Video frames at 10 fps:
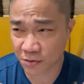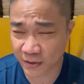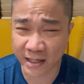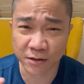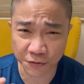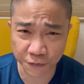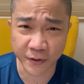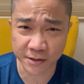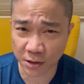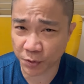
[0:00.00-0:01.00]
of the kind of
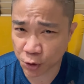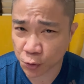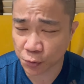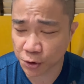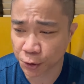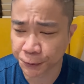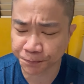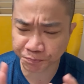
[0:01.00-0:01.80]
effects that we do. So